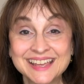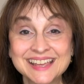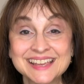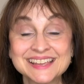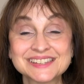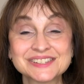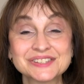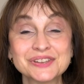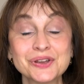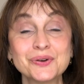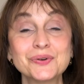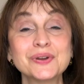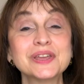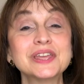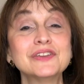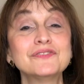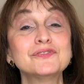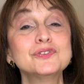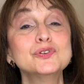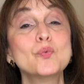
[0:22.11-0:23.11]
So
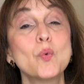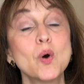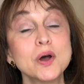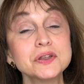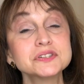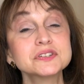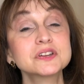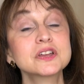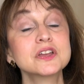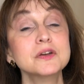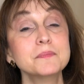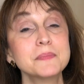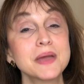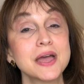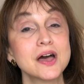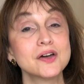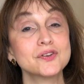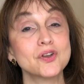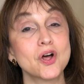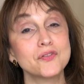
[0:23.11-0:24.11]
if you want to come
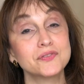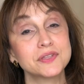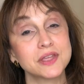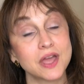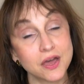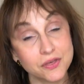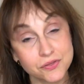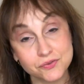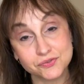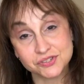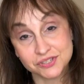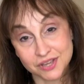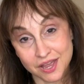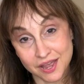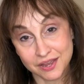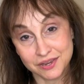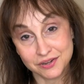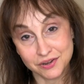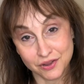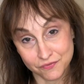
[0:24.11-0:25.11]
out on the other
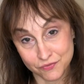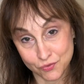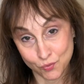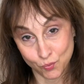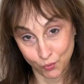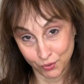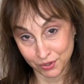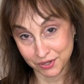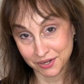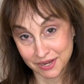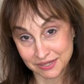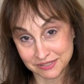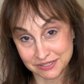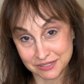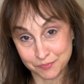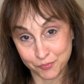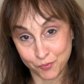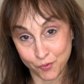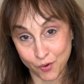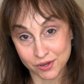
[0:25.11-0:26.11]
side of the organizing
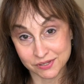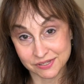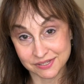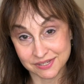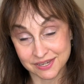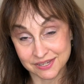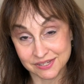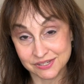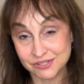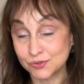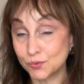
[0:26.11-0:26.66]
process